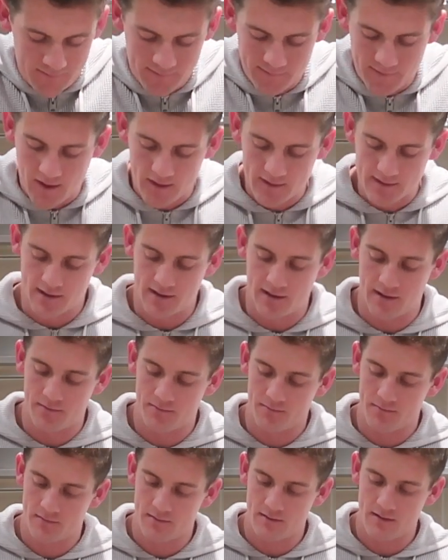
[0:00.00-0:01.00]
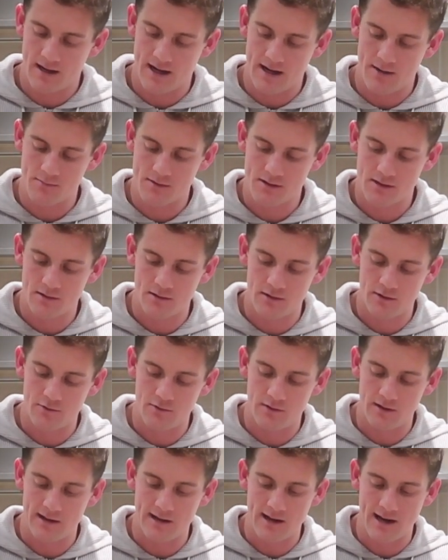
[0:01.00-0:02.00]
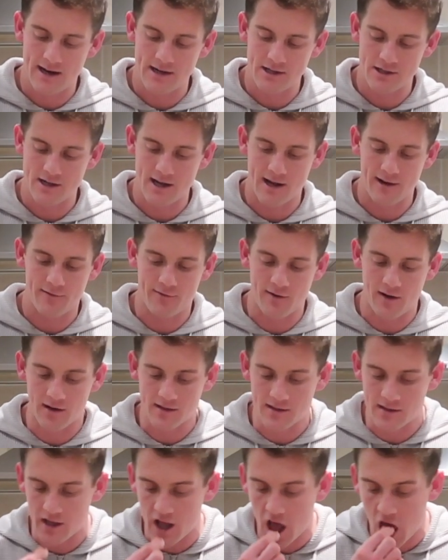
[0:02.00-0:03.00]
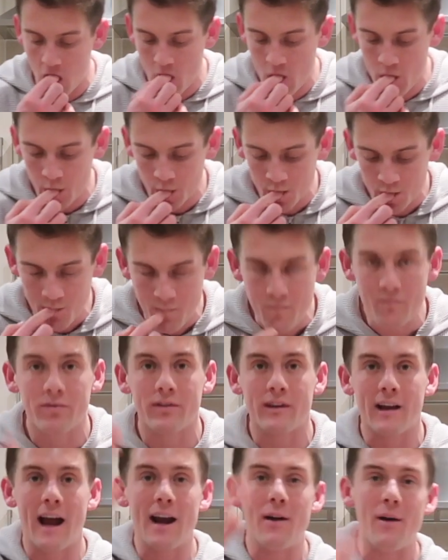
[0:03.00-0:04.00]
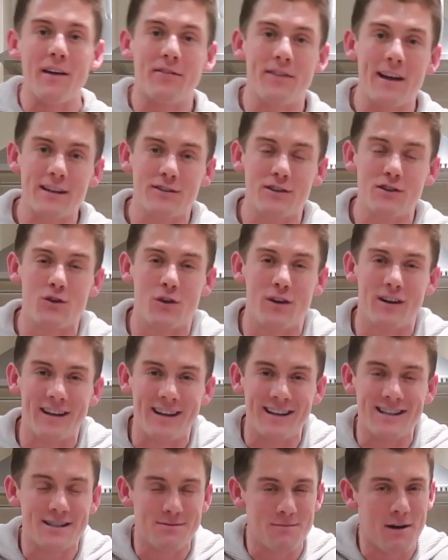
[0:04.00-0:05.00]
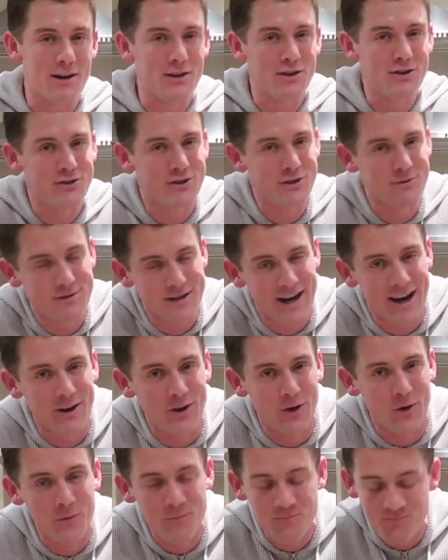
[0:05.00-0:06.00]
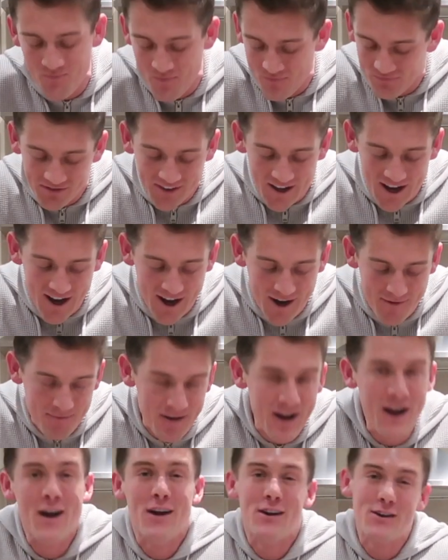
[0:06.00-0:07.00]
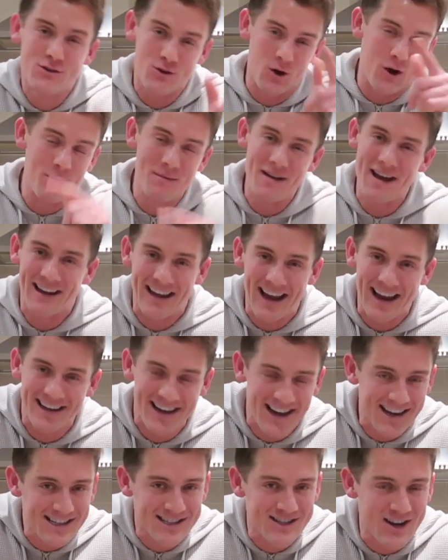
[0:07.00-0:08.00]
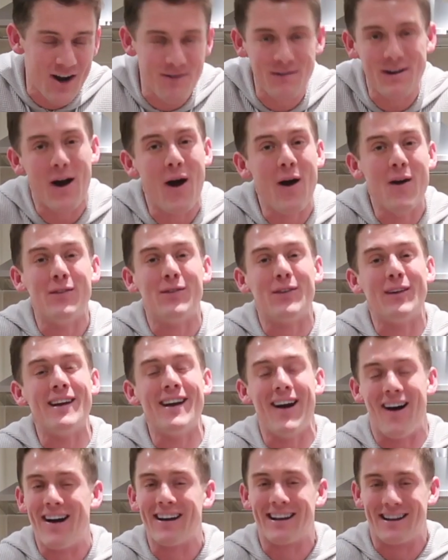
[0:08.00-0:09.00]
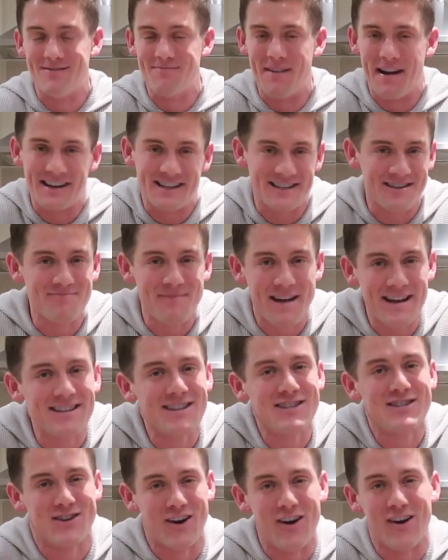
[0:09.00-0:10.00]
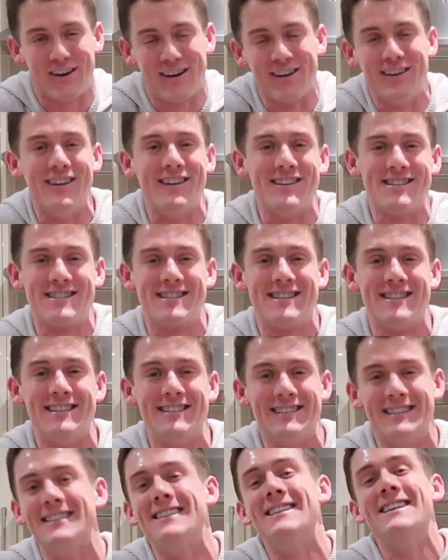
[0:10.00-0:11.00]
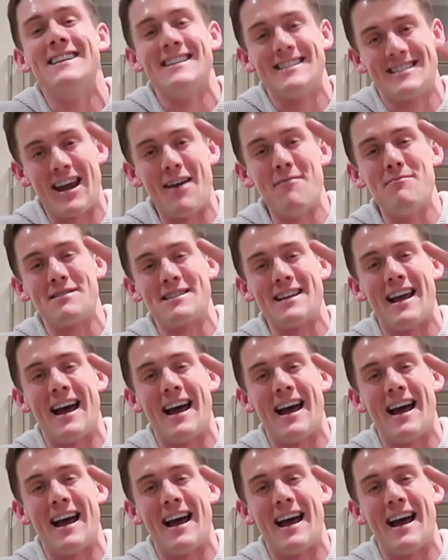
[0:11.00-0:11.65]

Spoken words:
Fucked it. Absolutely hashtag fucked it. Anyway, thanks for joining in to my YouTube channel. Join me again next time and hopefully I can make some better chocolates. Temps